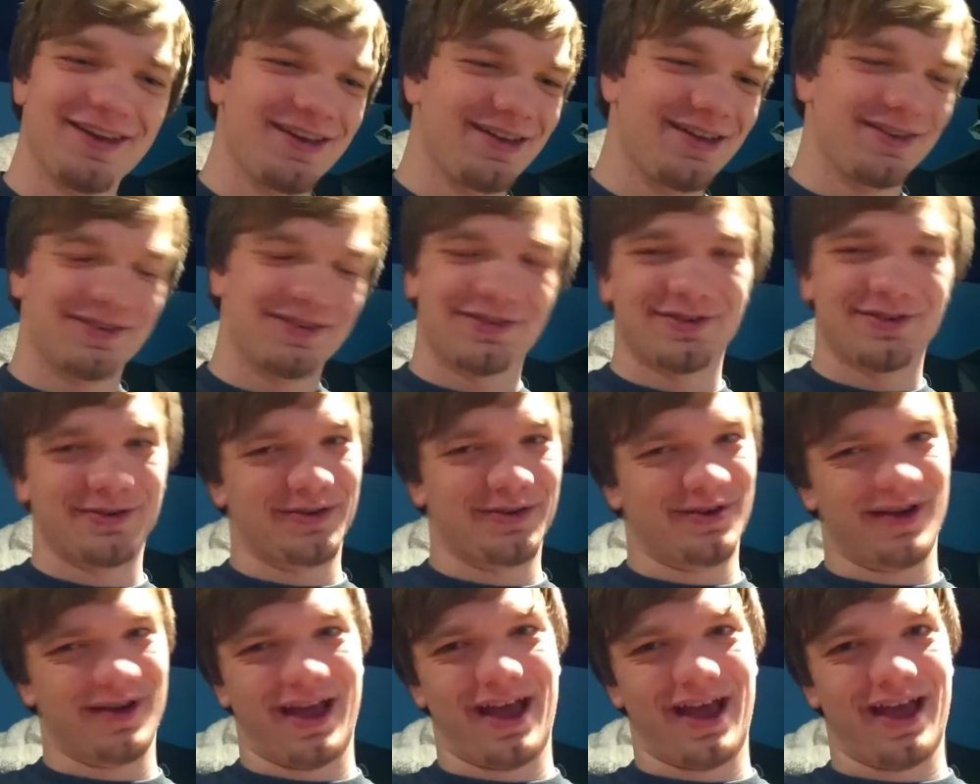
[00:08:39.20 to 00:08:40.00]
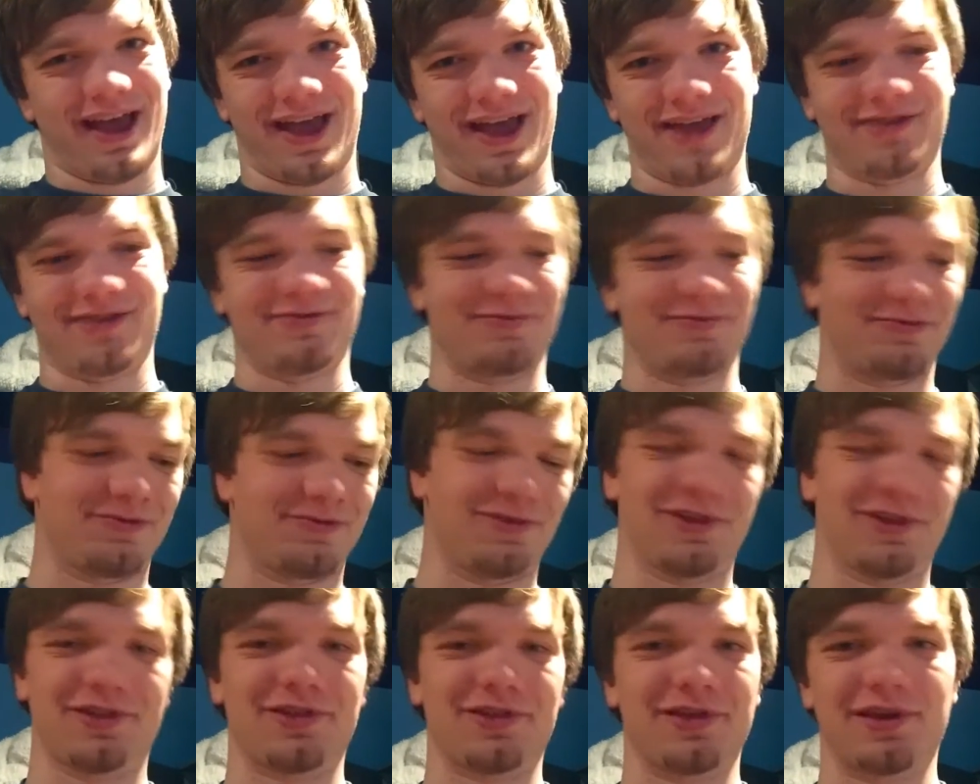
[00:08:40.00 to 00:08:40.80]
So, I don't
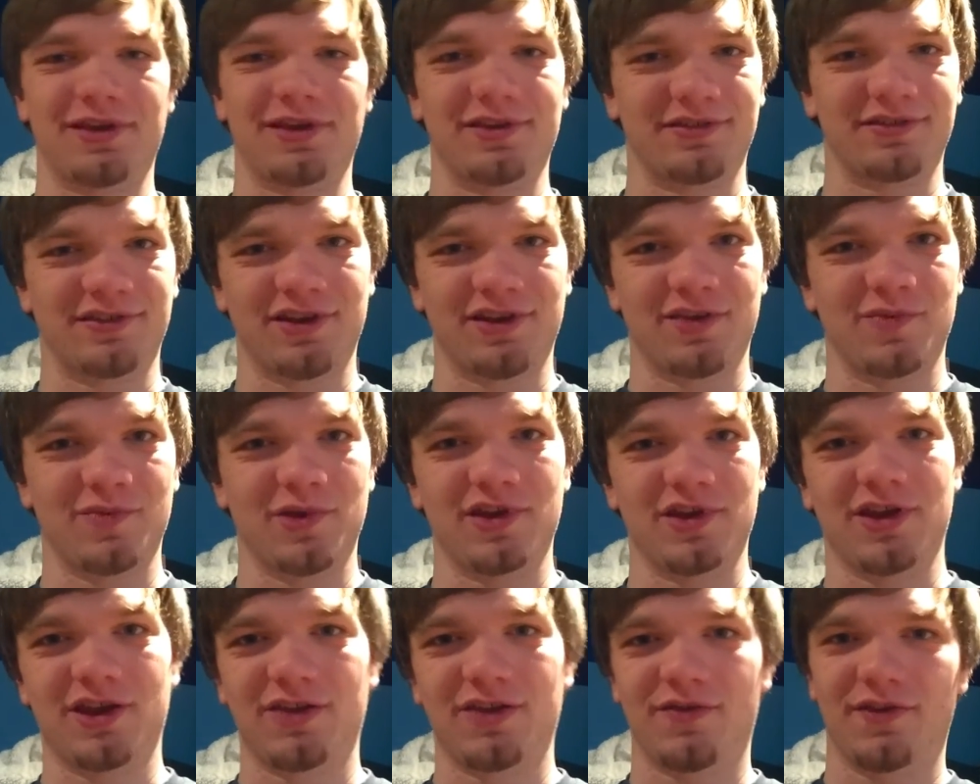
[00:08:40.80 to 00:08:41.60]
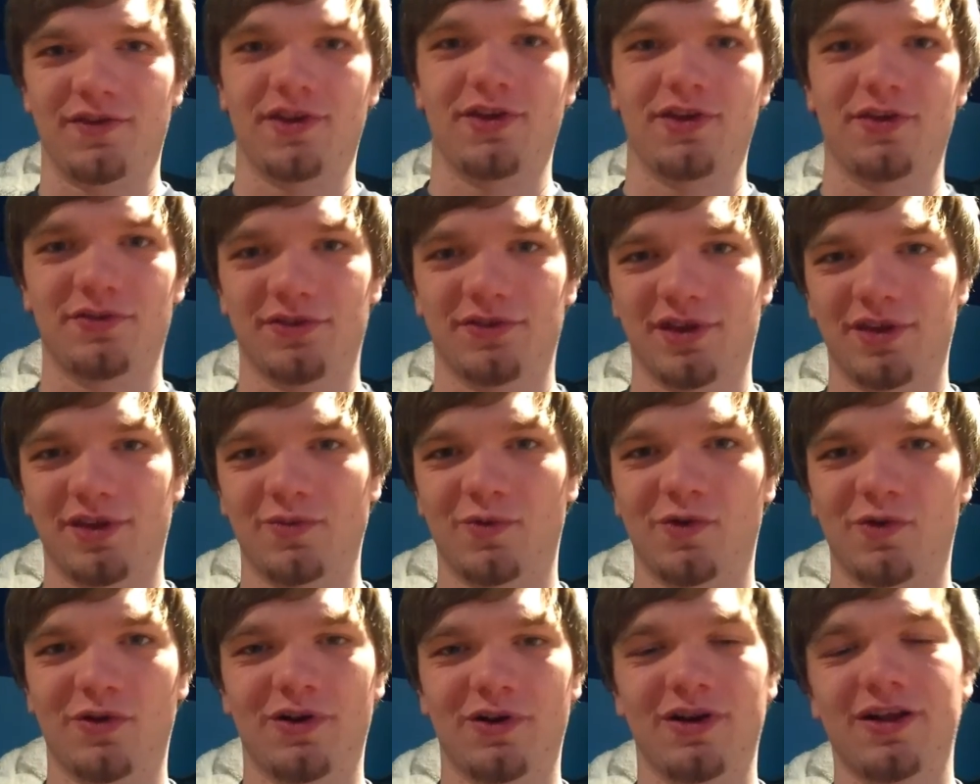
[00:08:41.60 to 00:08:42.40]
really think he's going to be in any videos
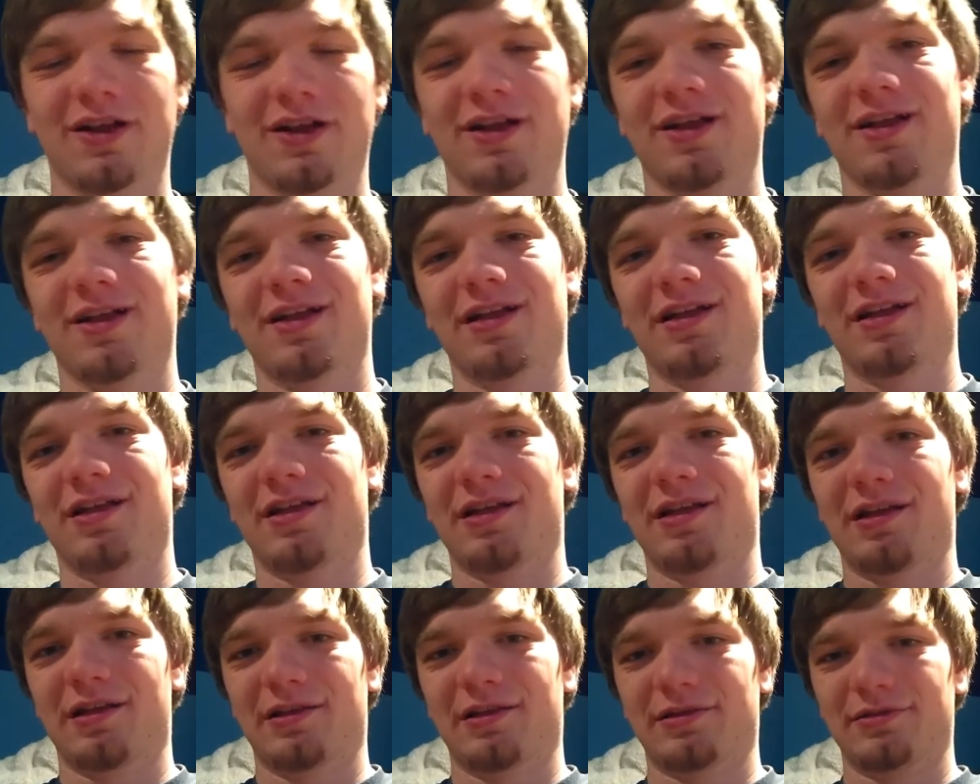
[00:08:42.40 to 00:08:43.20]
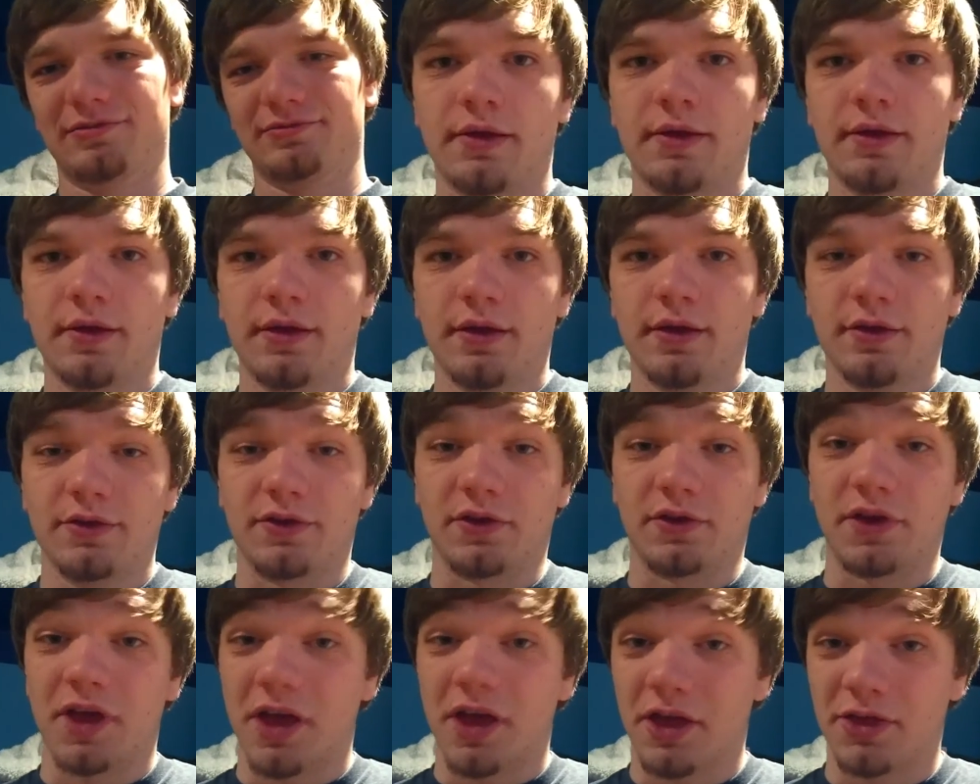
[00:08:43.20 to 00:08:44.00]
anymore.
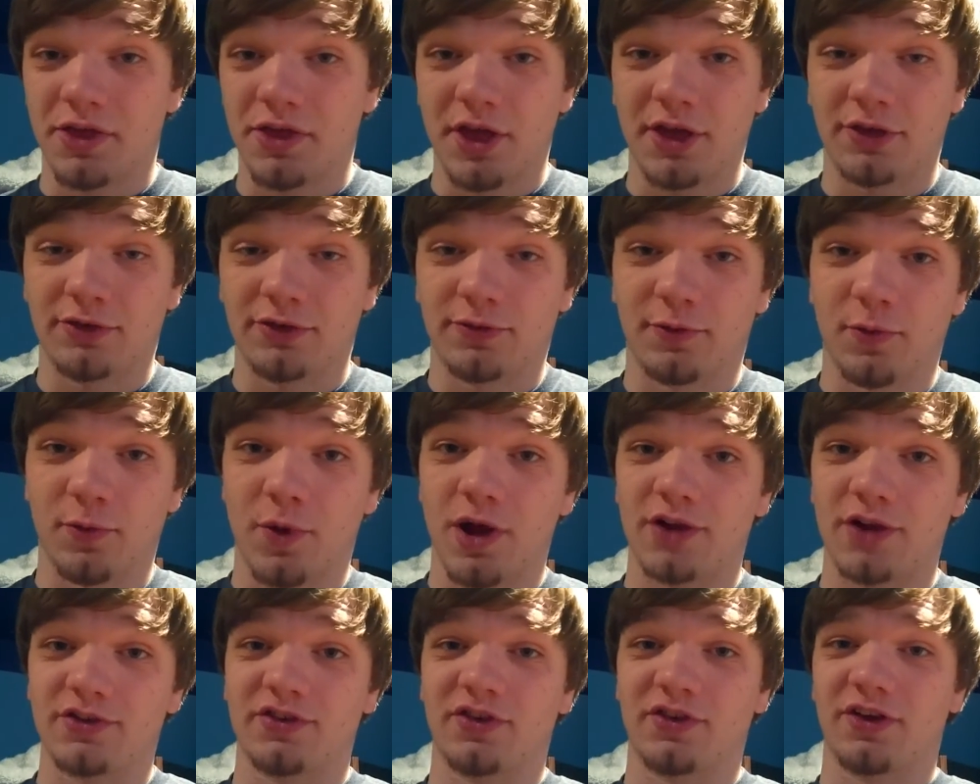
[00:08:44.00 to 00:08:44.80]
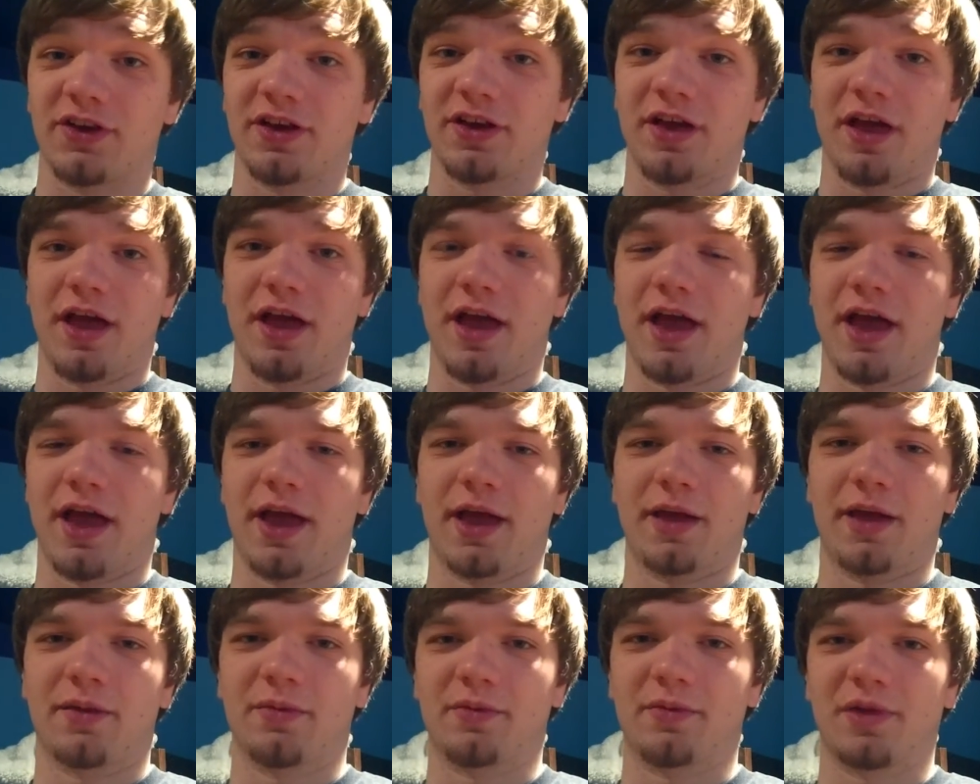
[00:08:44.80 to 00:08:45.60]
So yeah, thanks for watching,
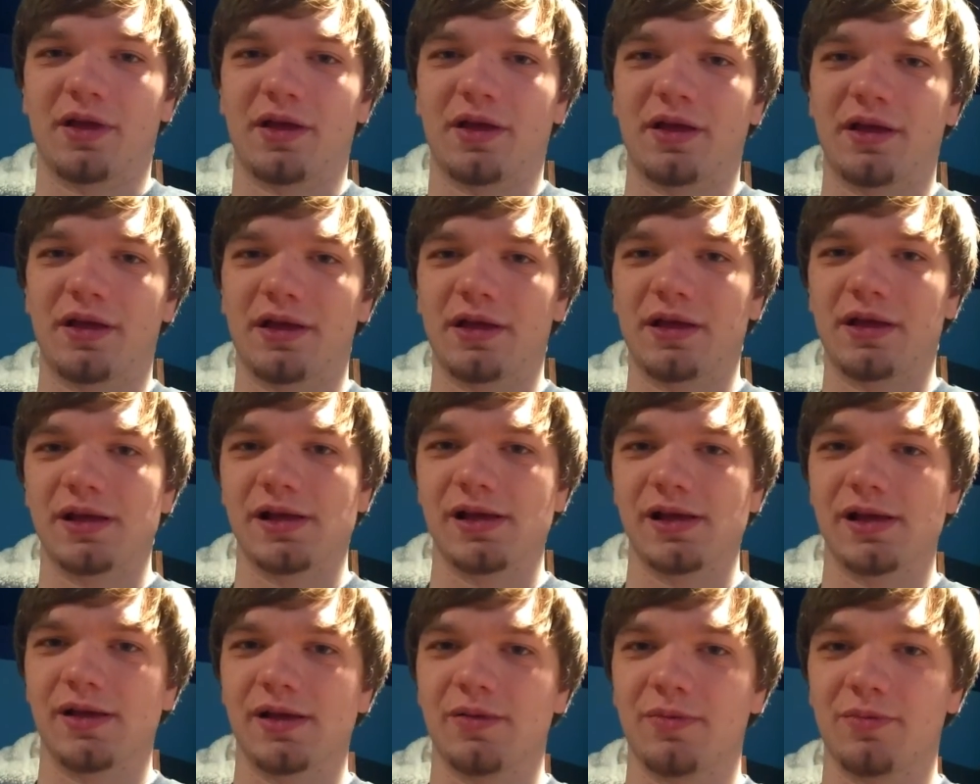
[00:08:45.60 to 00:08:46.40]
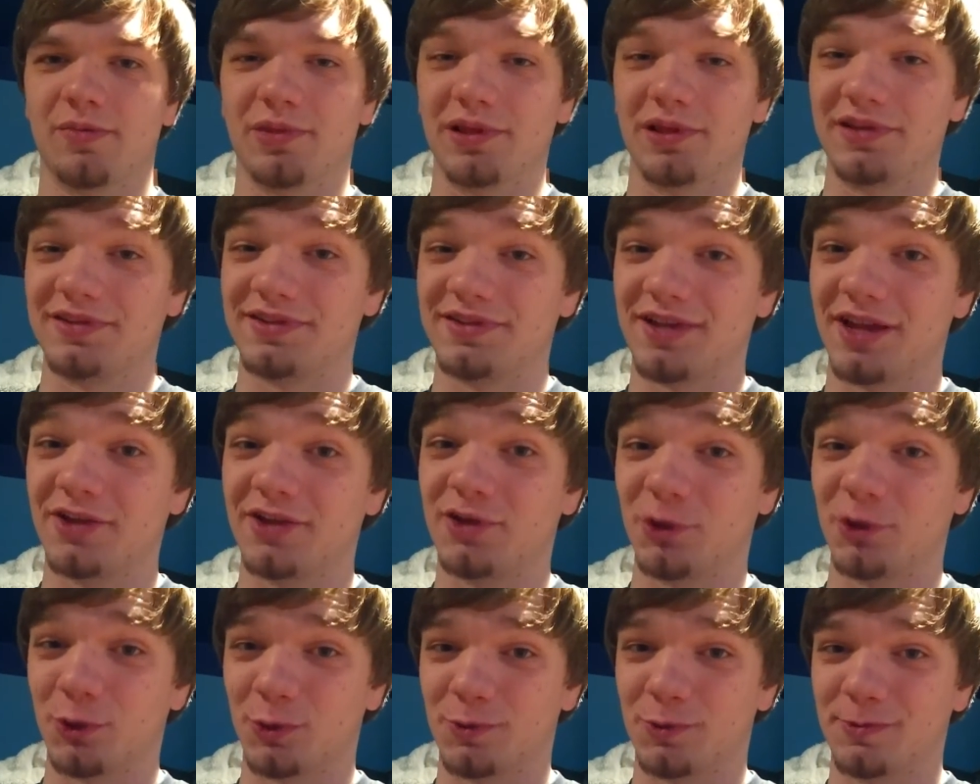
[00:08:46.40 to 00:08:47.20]
and please stay tuned.